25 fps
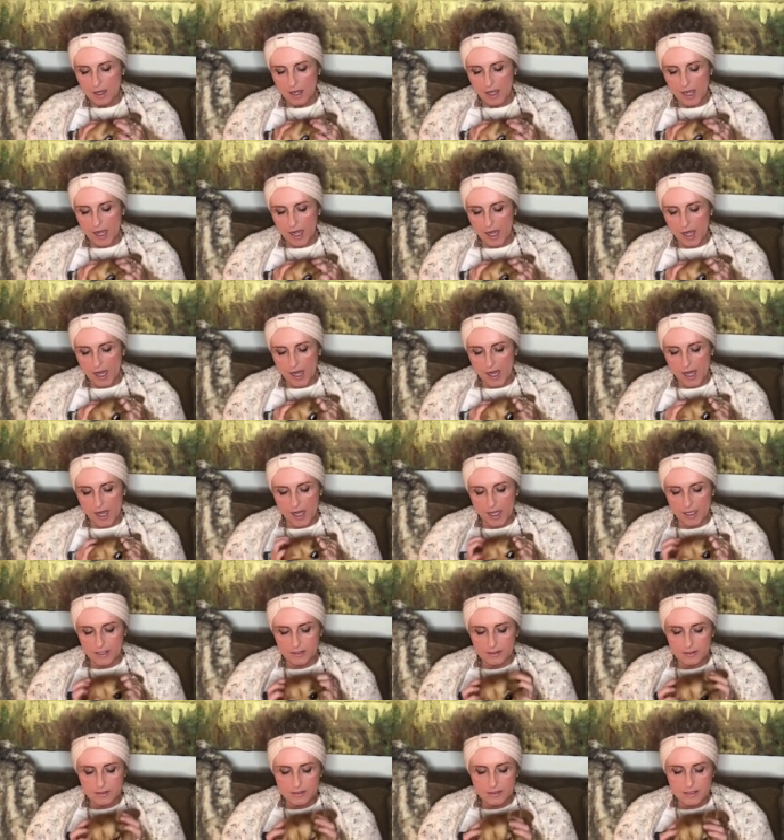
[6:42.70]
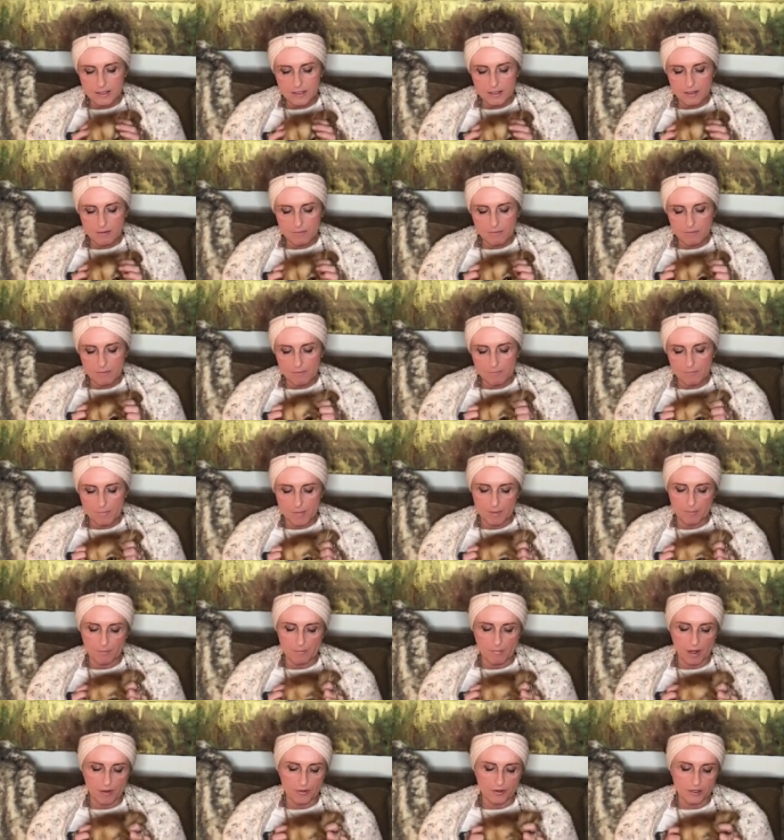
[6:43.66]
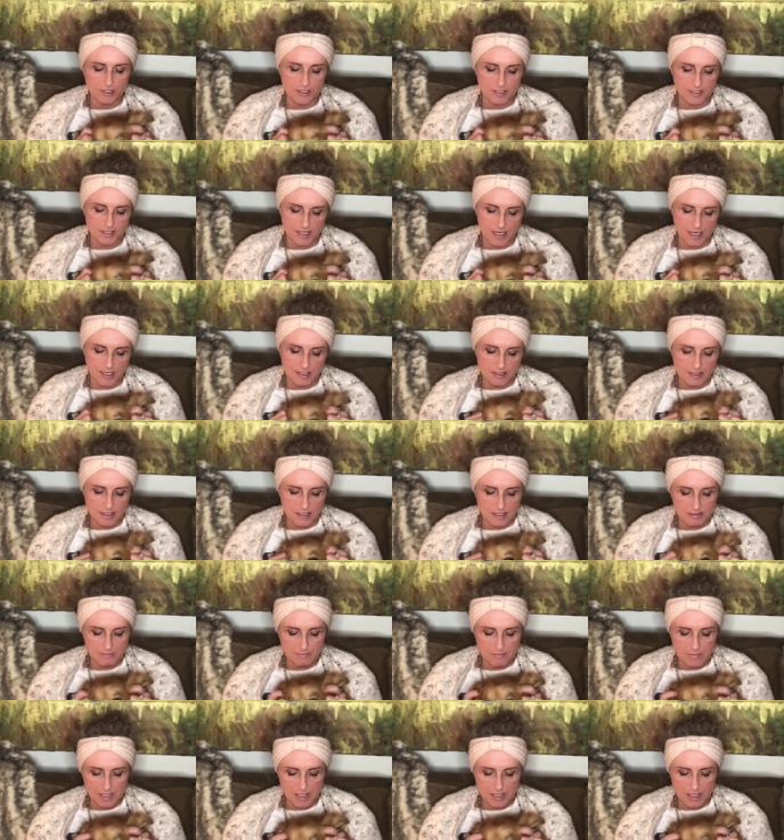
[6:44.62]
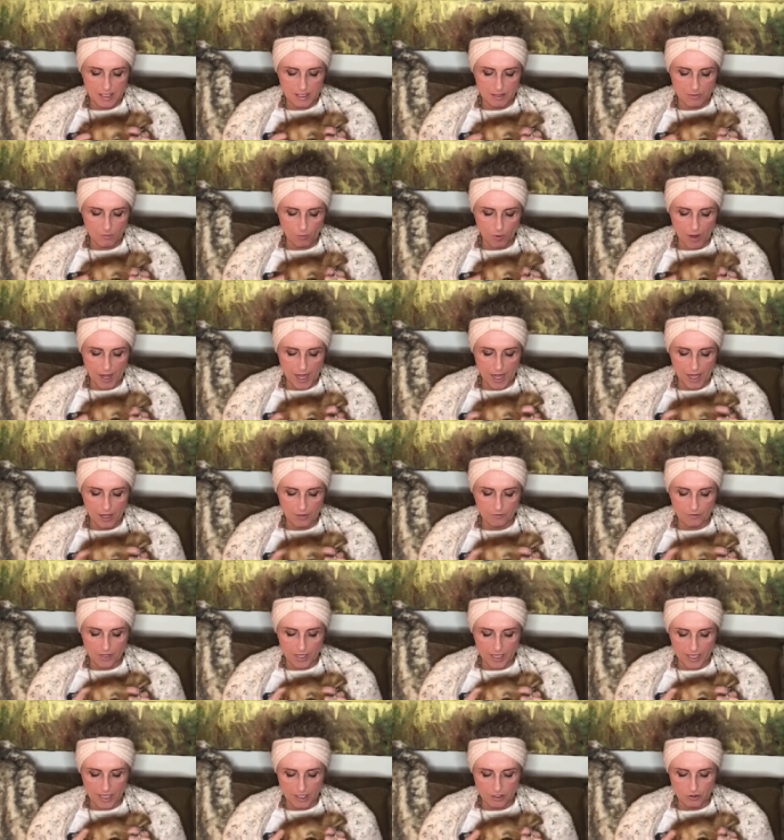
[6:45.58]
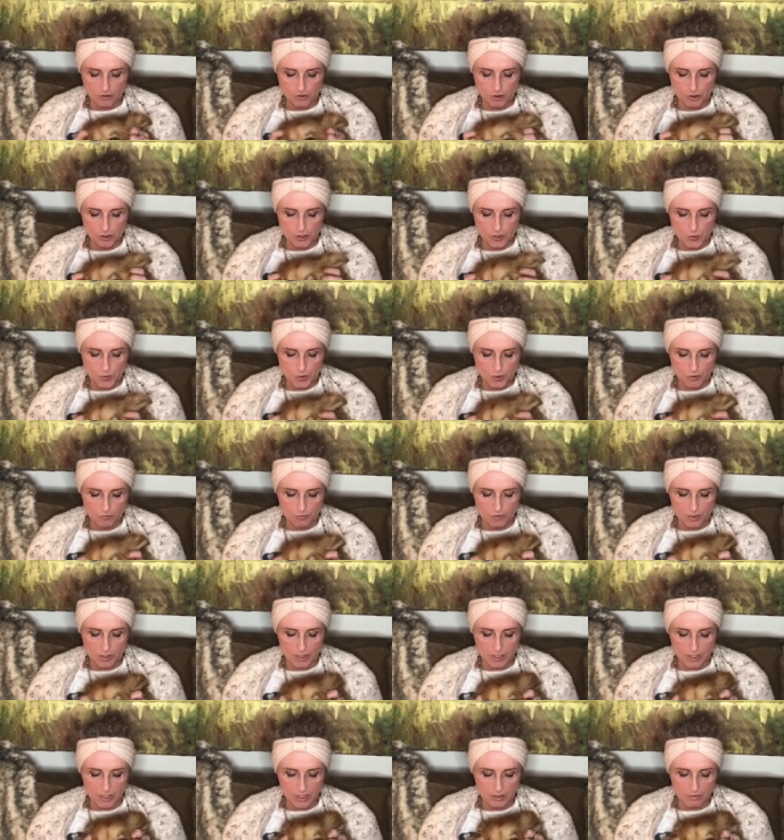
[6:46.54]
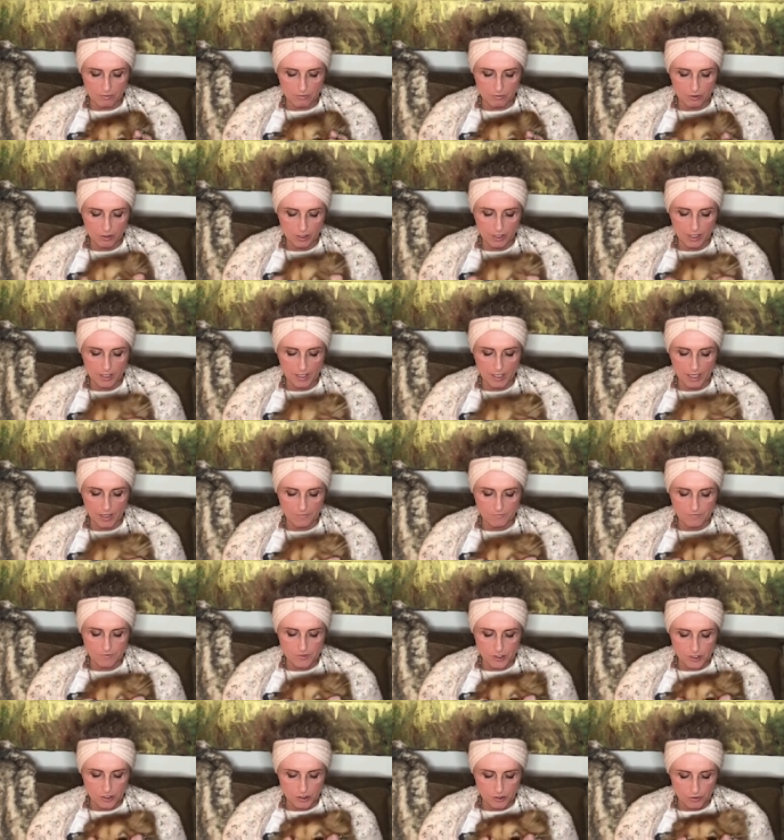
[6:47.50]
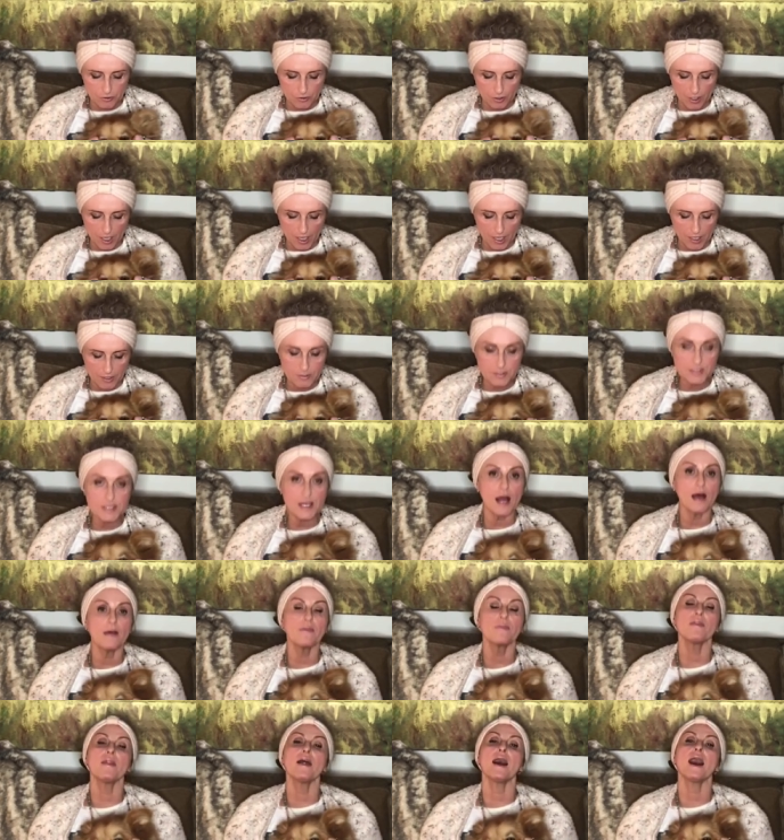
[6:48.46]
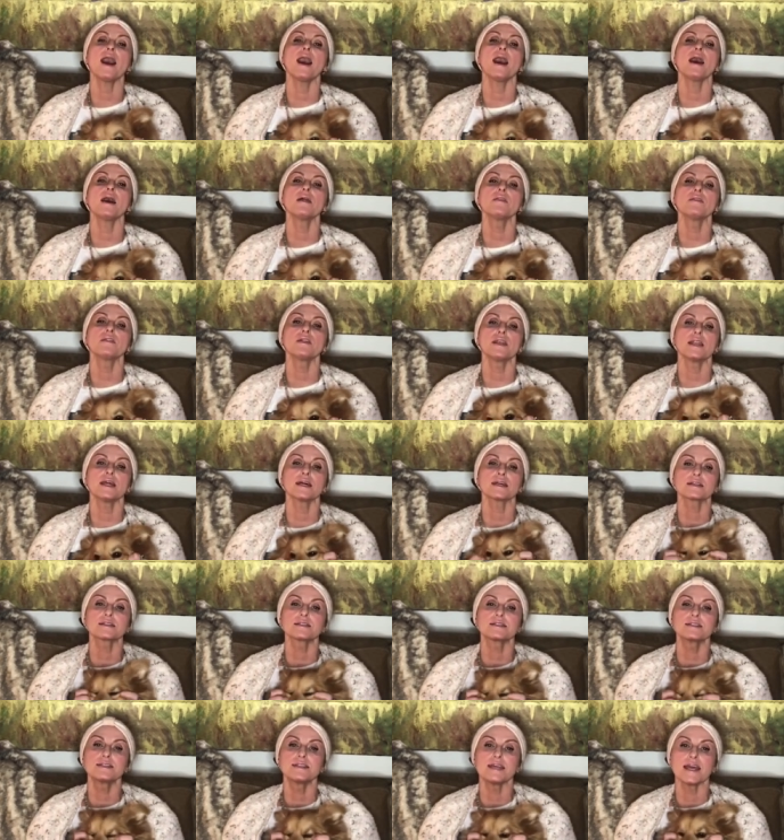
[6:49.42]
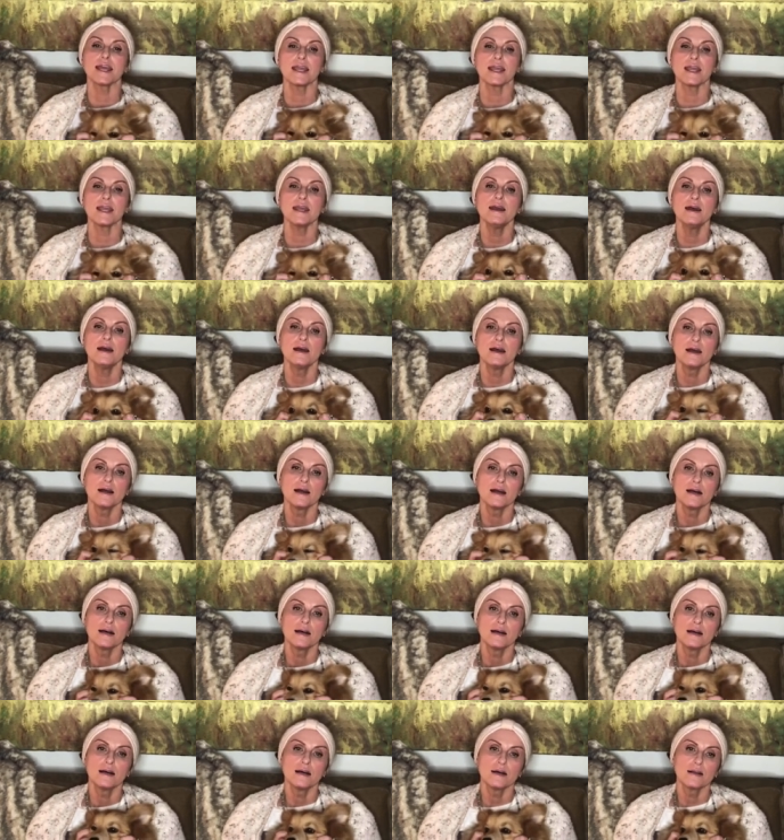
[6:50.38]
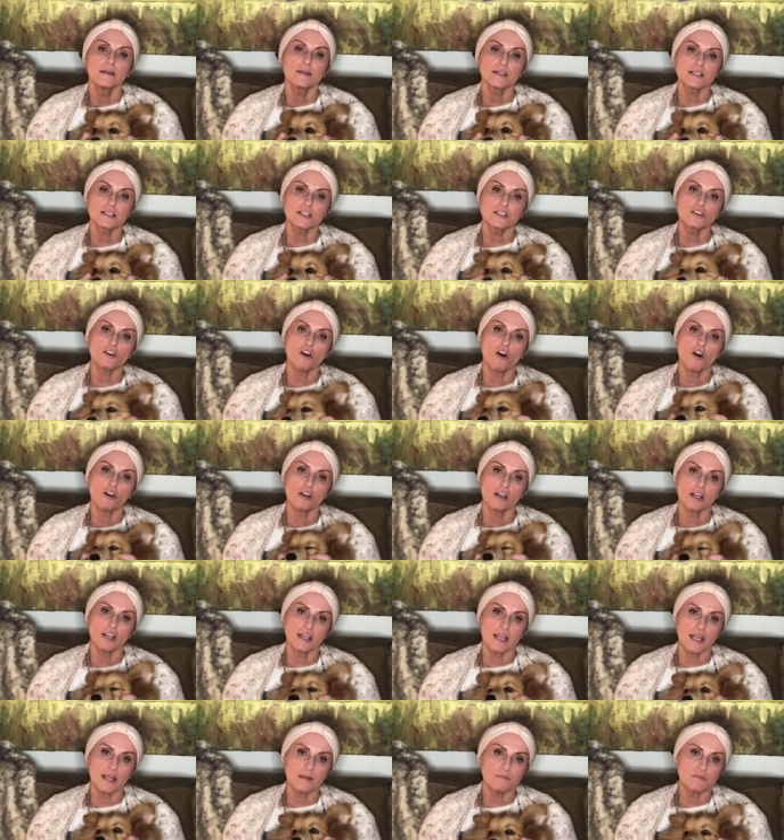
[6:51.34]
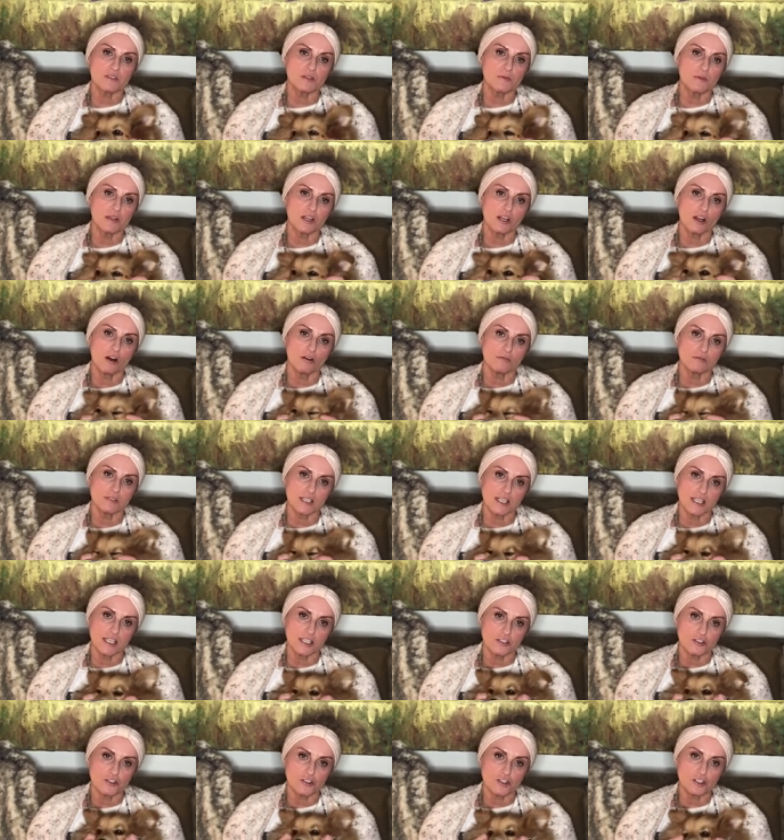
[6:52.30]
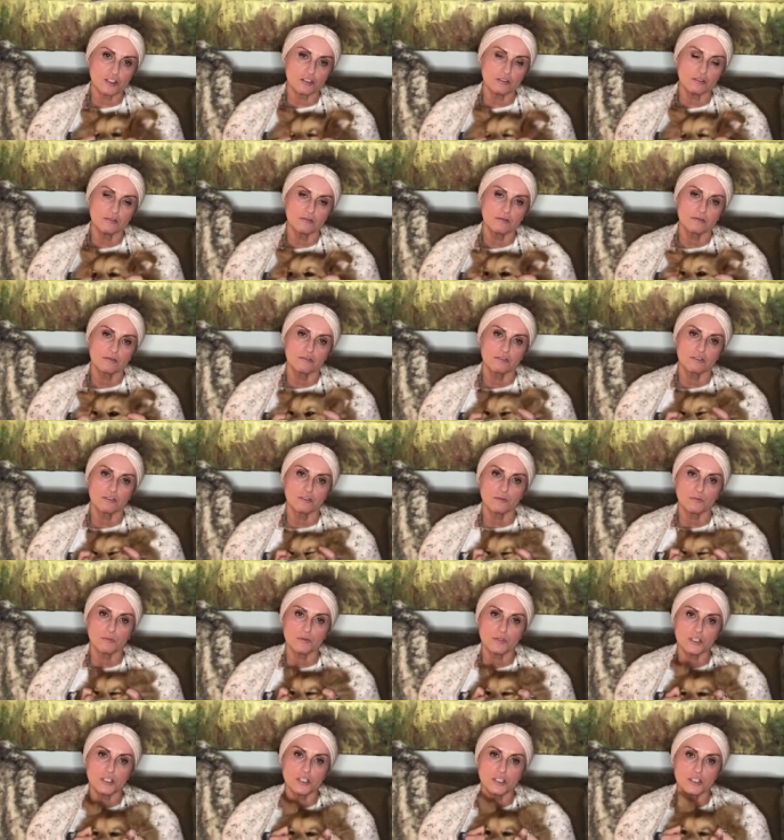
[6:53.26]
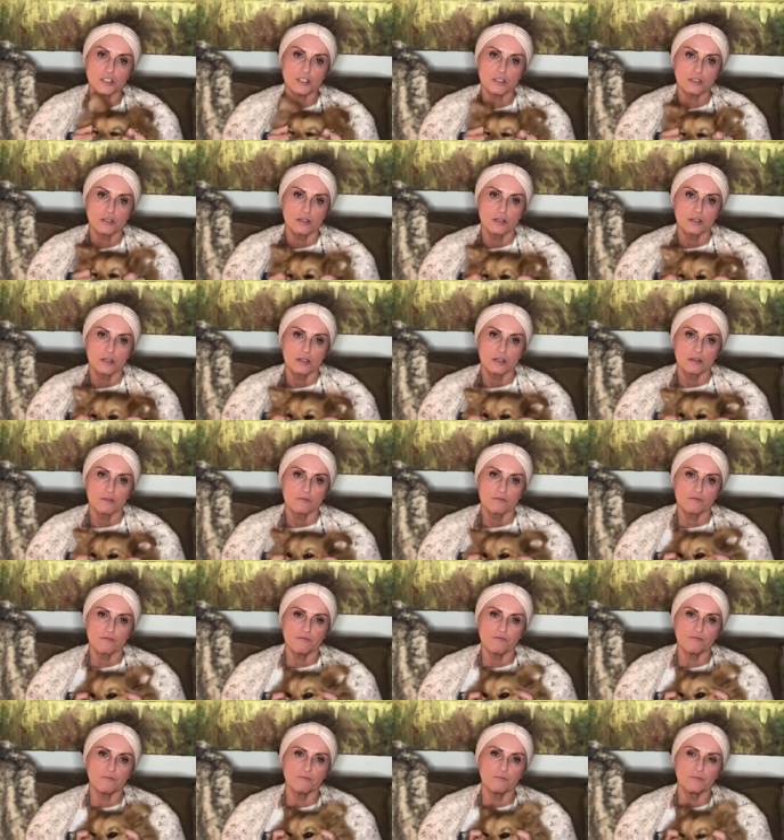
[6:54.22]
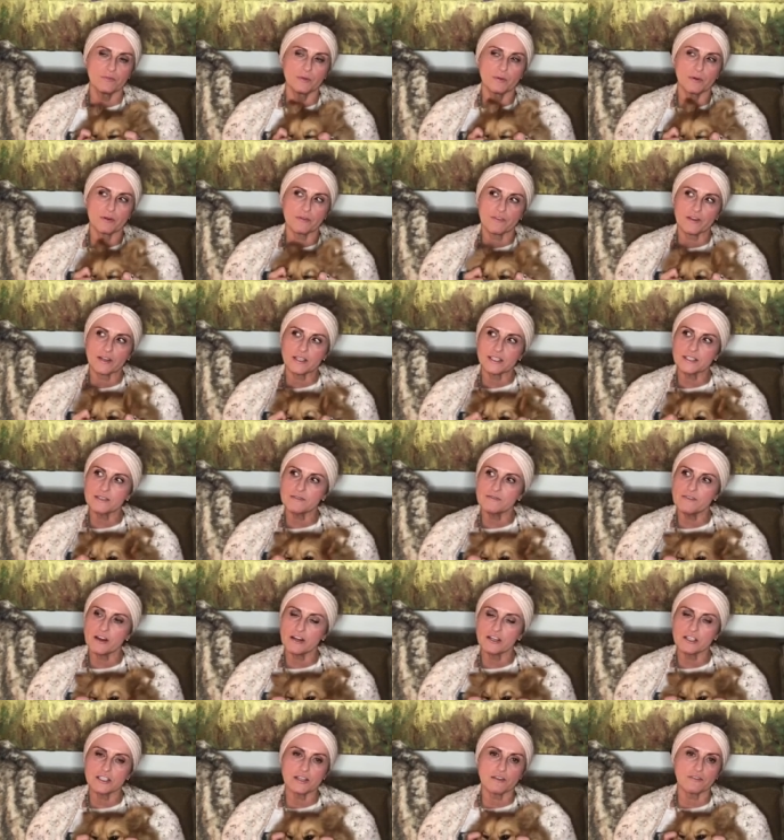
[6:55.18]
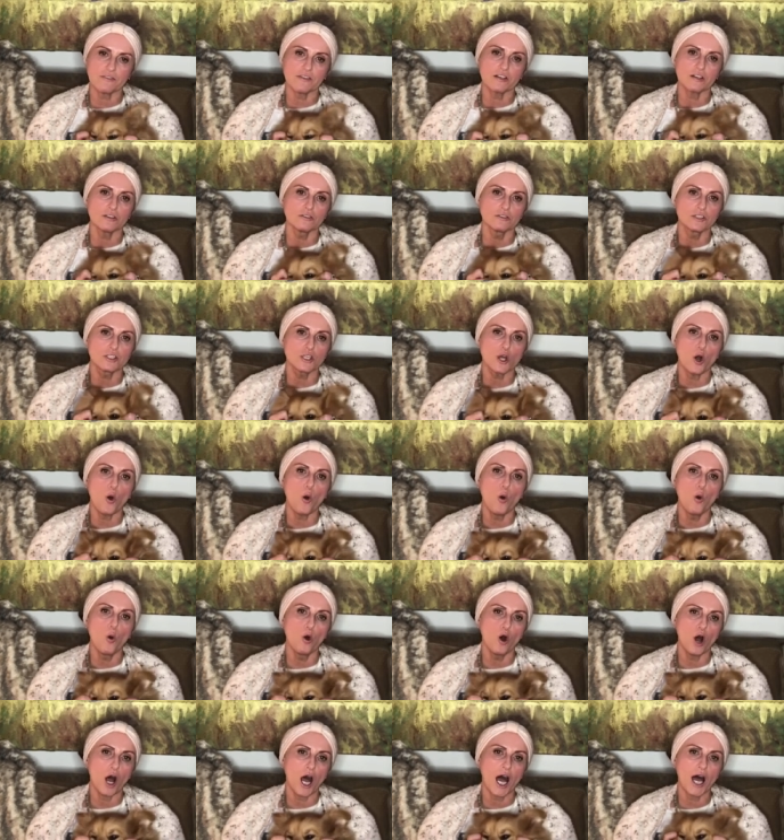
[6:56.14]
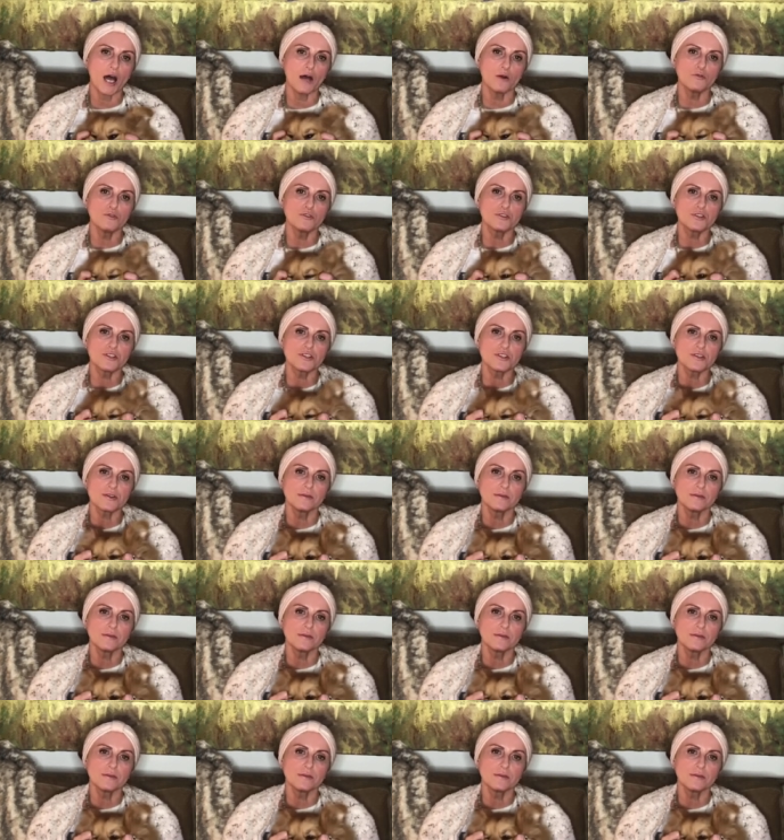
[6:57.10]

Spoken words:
And my mother said to me, wow, the angels were really looking after your house. And that the next day, this dog came to me called Angel, who was, they were finding very difficult to house.